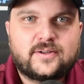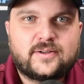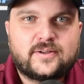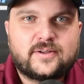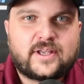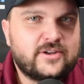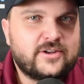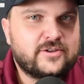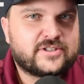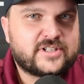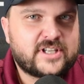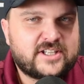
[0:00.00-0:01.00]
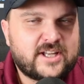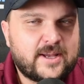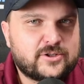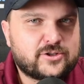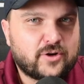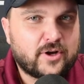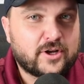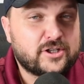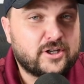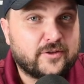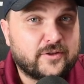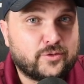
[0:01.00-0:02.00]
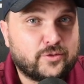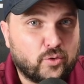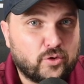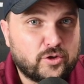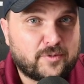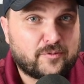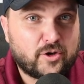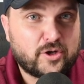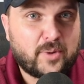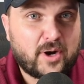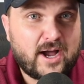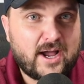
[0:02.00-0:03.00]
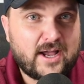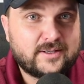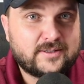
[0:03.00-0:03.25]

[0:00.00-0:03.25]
Can you see a demonstration of the tools before you buy?